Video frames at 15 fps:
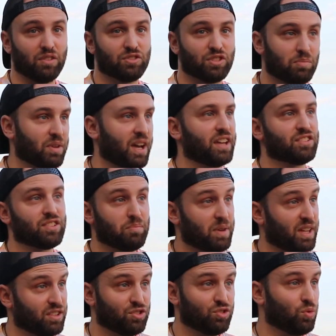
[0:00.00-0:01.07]
Some guys have
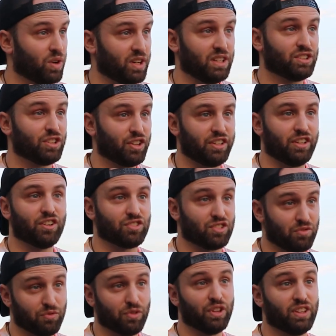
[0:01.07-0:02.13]
been 20, 30 years
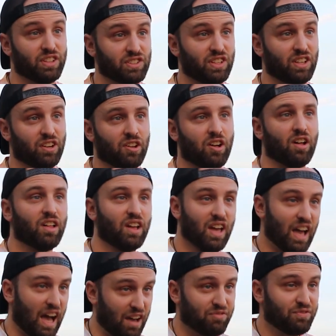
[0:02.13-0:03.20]
and really seen it all.
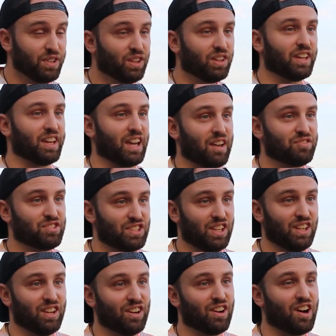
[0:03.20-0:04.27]
I feel like I've
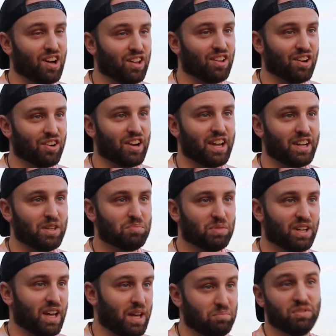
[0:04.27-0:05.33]
seen it all already,
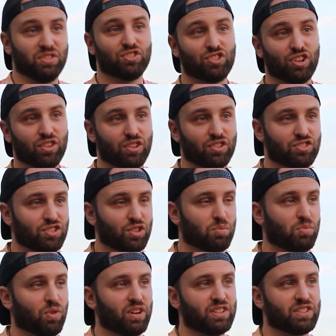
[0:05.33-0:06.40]
but I'm sure there's
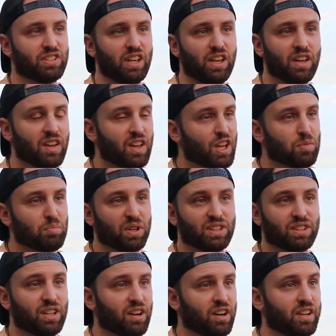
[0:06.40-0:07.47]
still more to see.
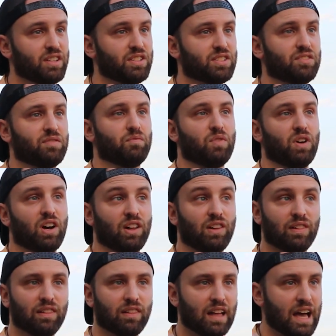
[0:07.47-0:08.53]
But there is a
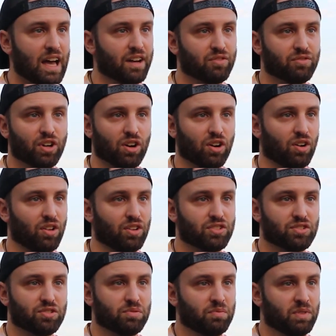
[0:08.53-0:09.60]
lot of
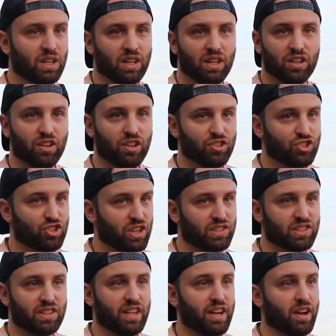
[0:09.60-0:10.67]
girls
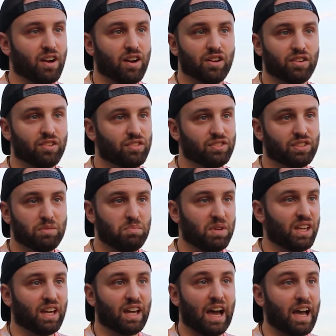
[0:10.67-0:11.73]
just there to
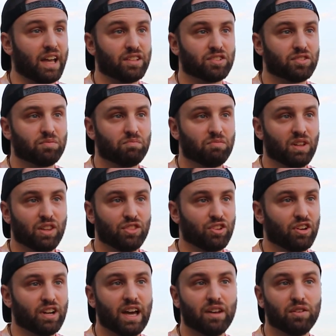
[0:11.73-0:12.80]
meet guys.
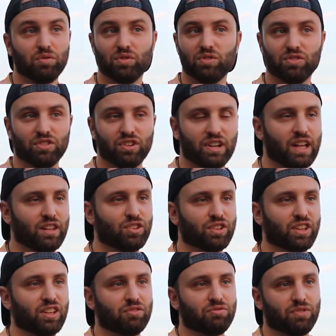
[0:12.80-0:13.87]
They're not
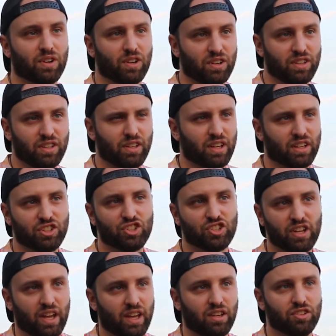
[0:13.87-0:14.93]
looking for the
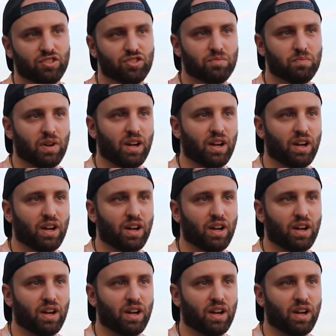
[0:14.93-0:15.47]
exchange.